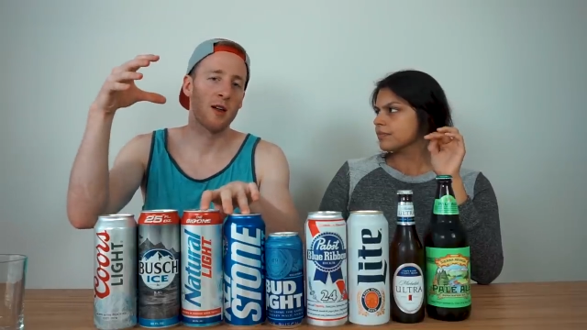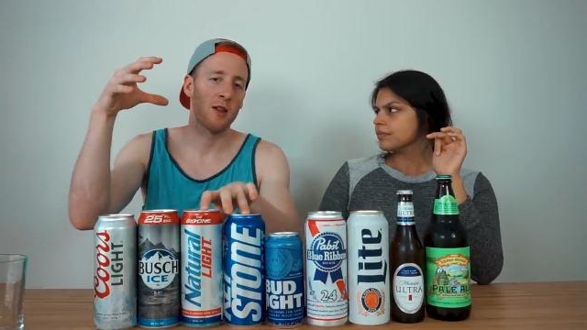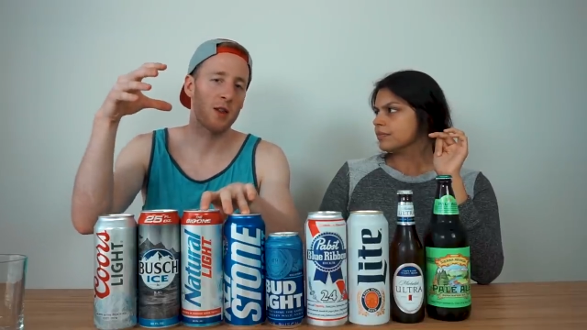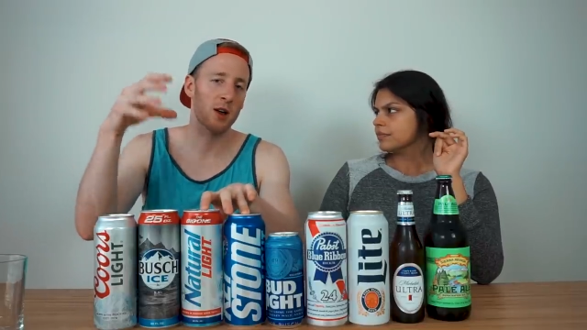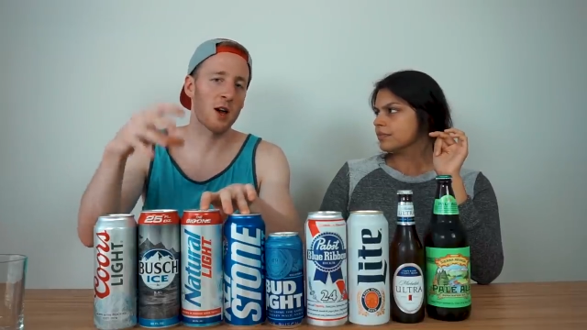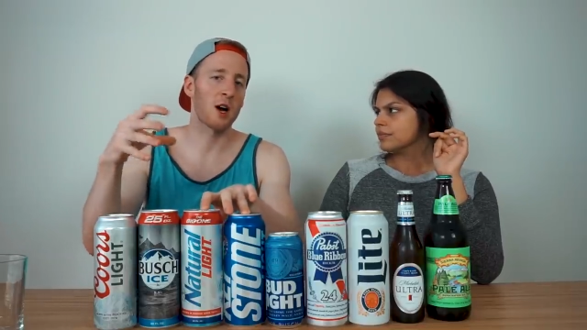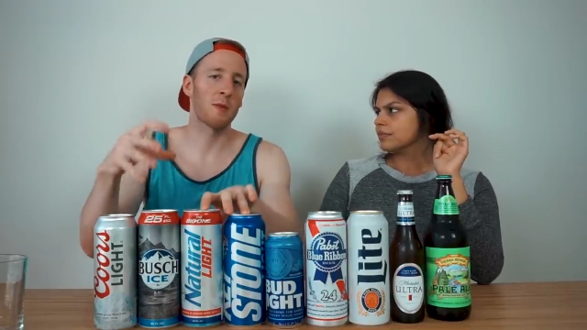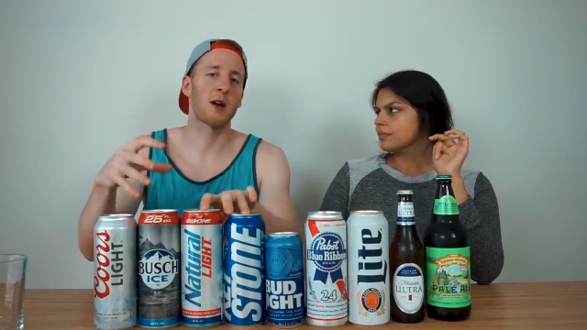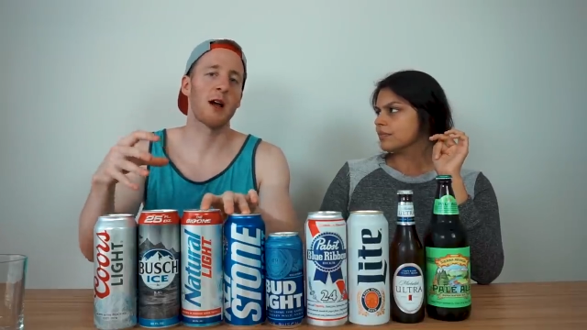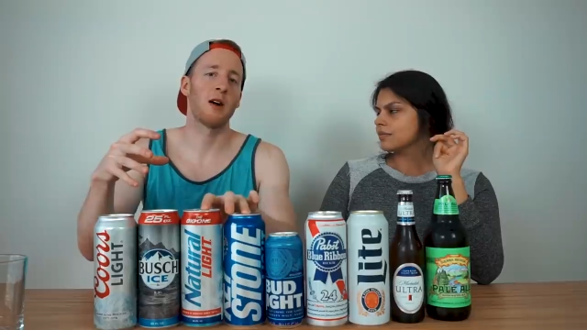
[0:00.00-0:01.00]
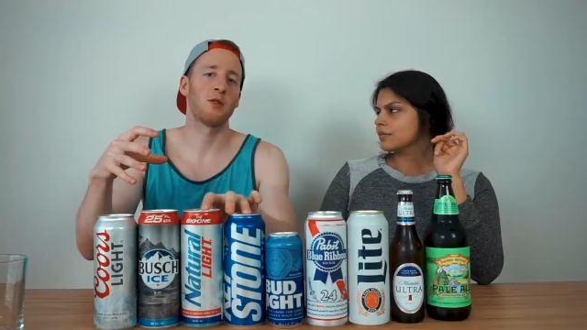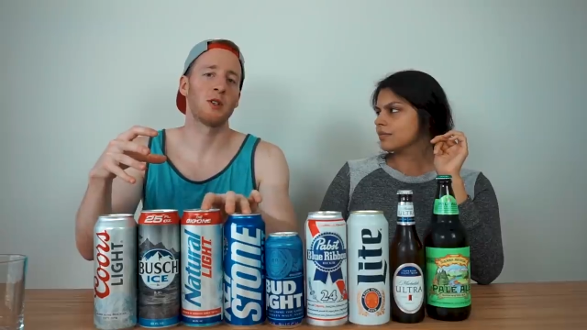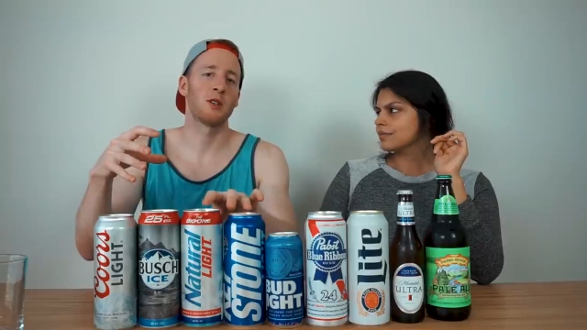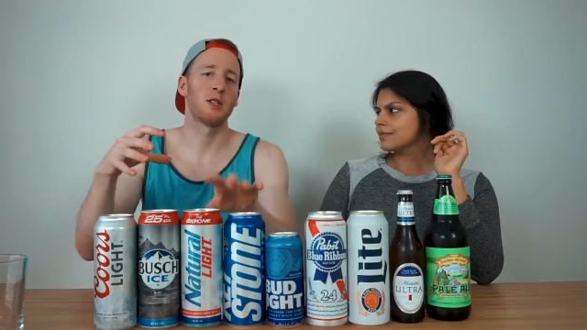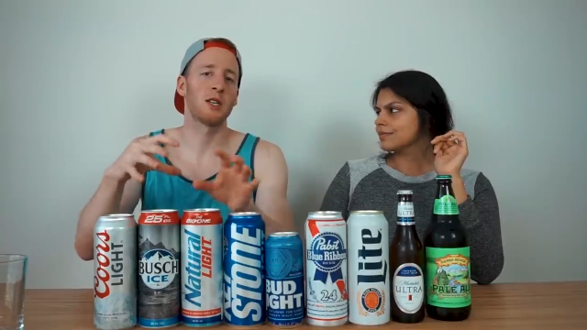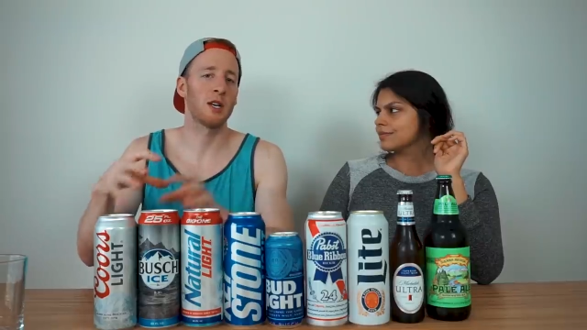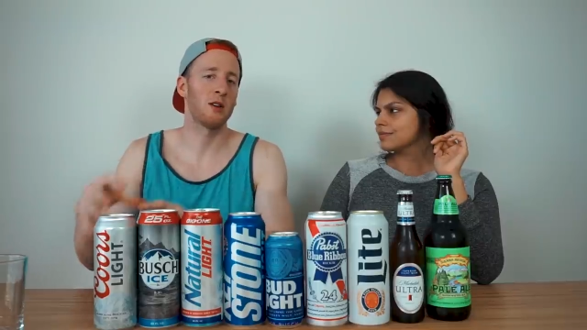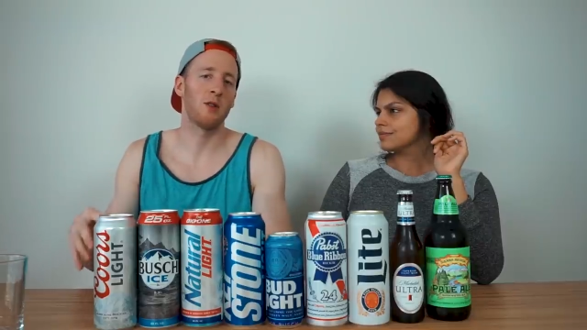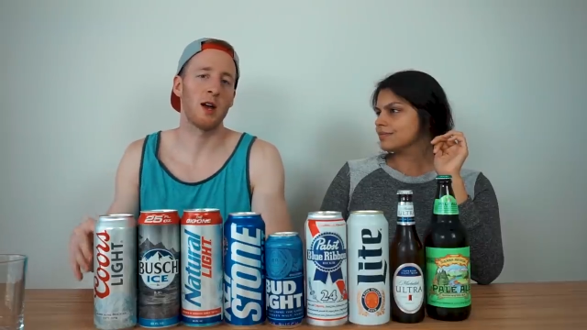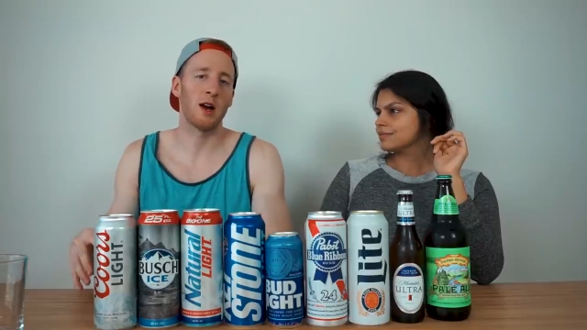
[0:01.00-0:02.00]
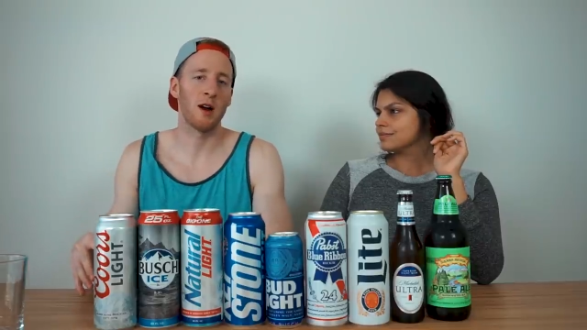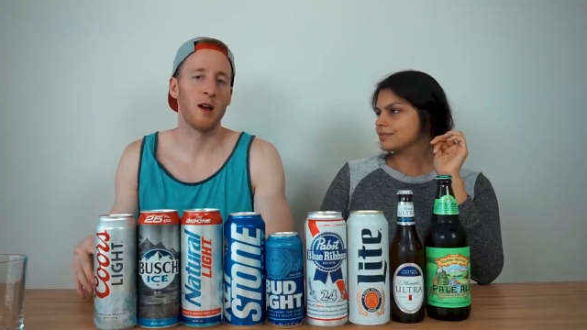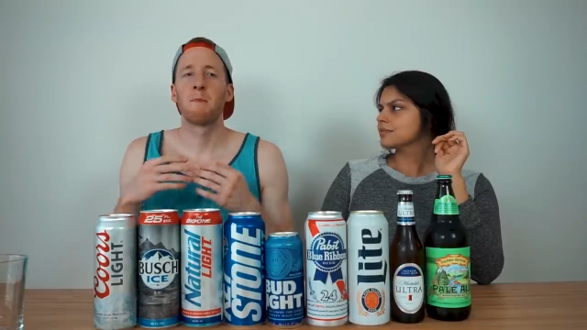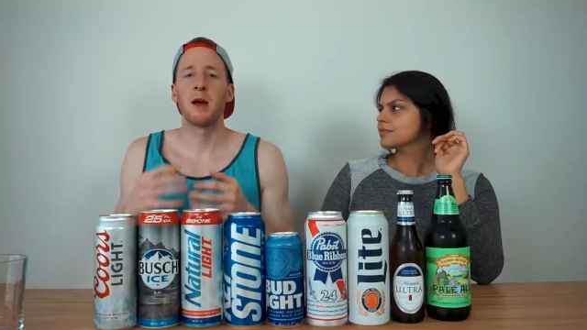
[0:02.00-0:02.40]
Speaker 1: the carb count to get you there.